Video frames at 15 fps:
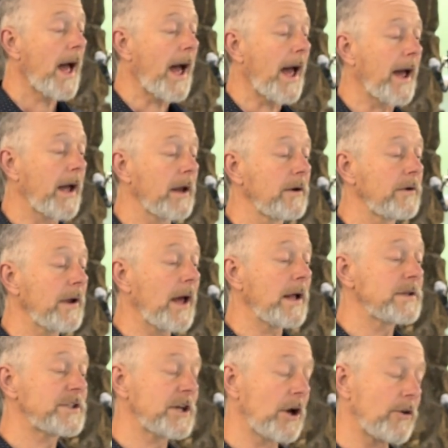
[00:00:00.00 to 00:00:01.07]
and
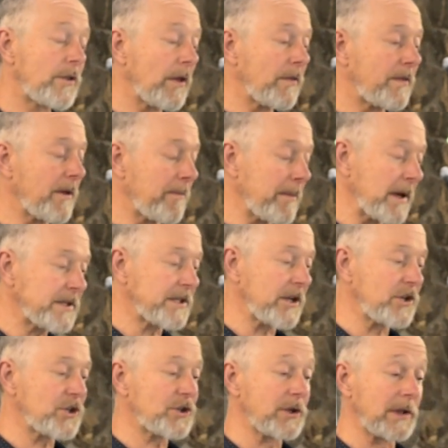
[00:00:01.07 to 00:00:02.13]
so the
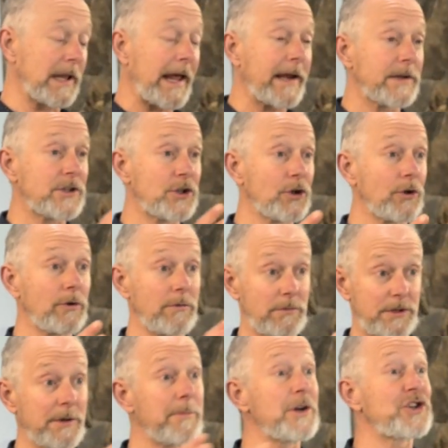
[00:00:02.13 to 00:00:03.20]
message led to
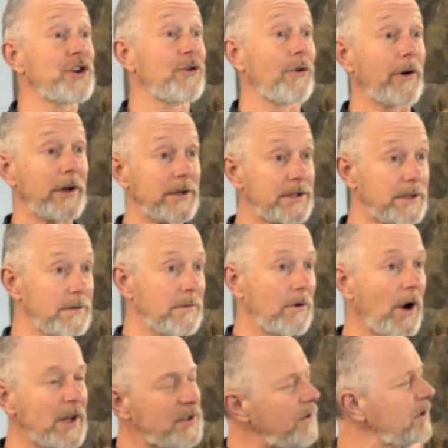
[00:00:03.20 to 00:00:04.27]
missionaries,
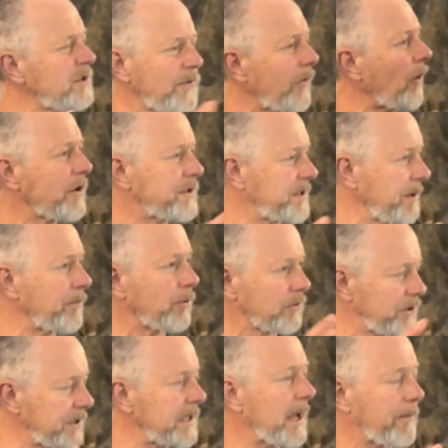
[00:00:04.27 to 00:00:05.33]
right? So it's a very simple
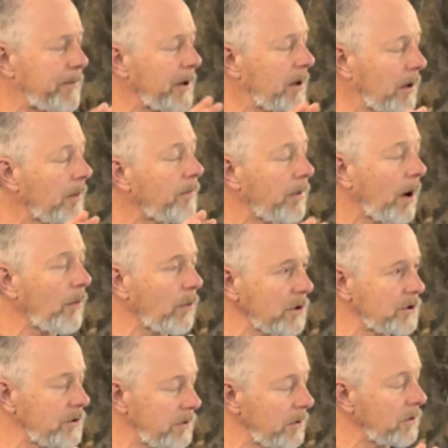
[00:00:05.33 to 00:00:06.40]
step, but I
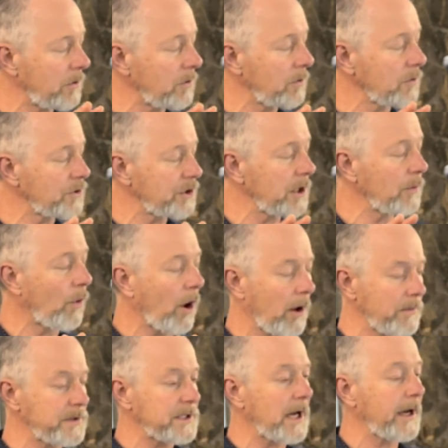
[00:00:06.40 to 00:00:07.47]
want you'll see why
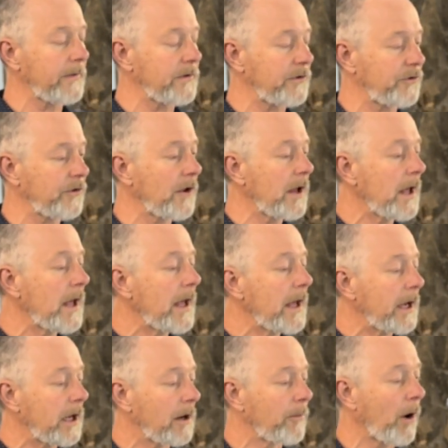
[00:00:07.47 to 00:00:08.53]
I'm saying this
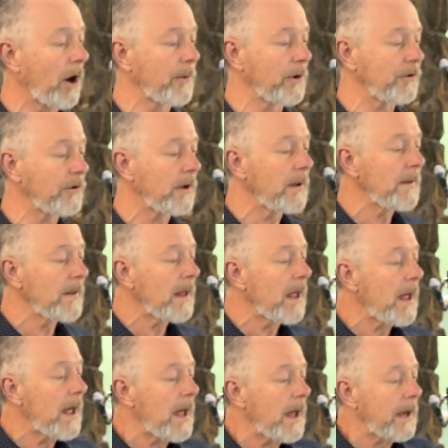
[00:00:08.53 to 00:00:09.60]
in a moment.
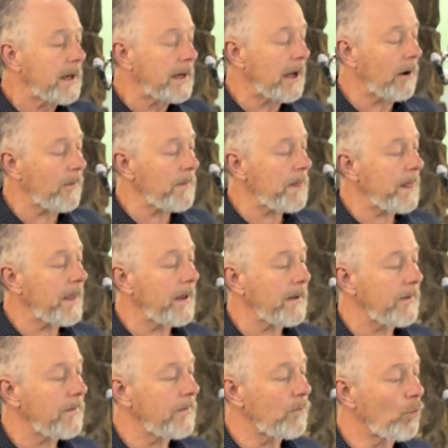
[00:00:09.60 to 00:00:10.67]
Now,
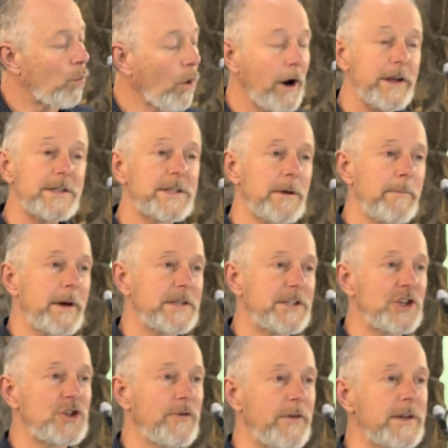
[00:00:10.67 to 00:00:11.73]
what is the
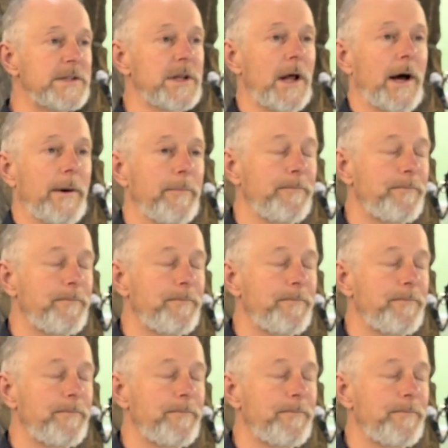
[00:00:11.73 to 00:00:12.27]
message of Islam?